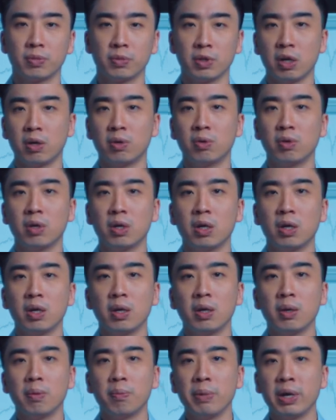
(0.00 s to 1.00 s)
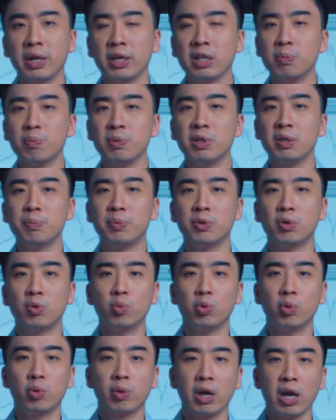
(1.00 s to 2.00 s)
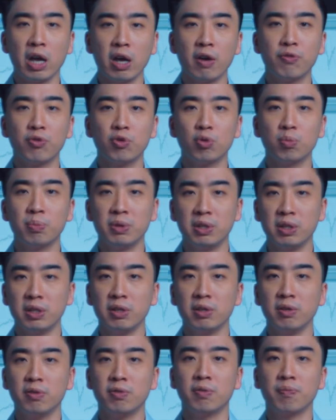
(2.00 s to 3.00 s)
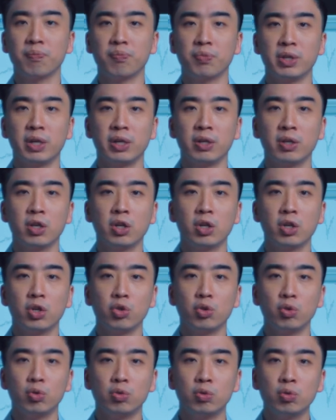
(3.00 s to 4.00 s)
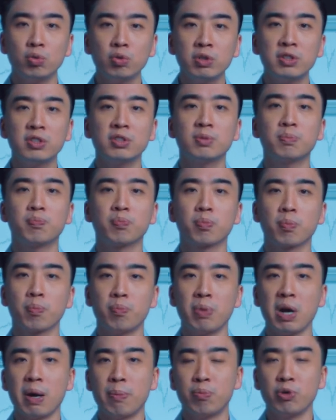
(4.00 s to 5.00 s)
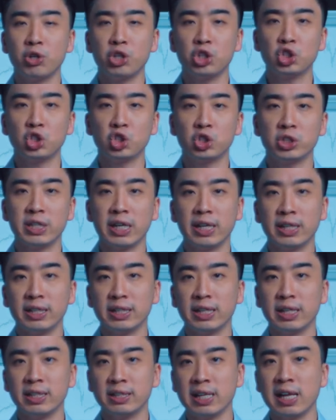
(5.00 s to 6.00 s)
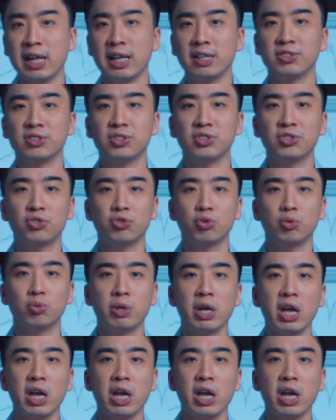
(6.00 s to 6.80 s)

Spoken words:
Now, many people will have you believe that you do this preparation and analysis to